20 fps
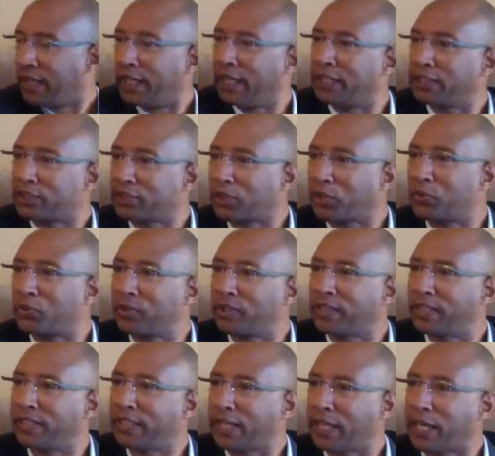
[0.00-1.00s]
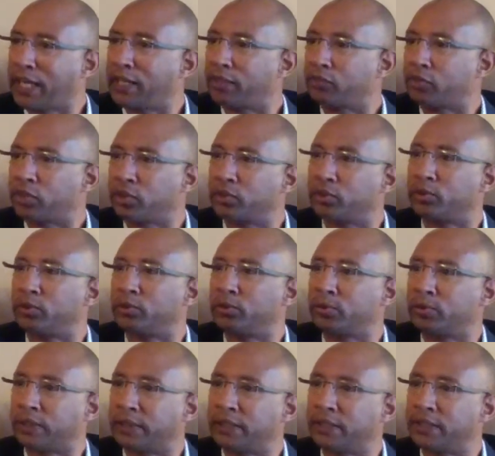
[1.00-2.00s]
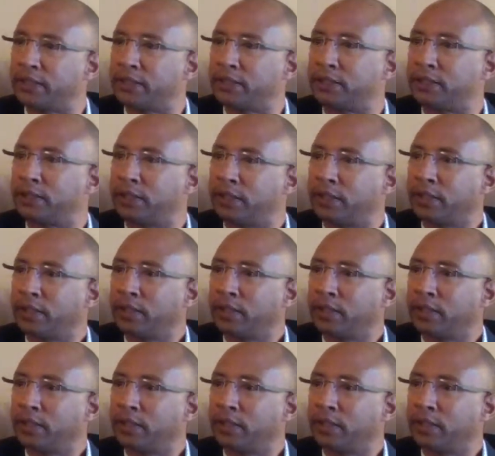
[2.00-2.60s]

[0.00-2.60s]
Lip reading: And so they have to, in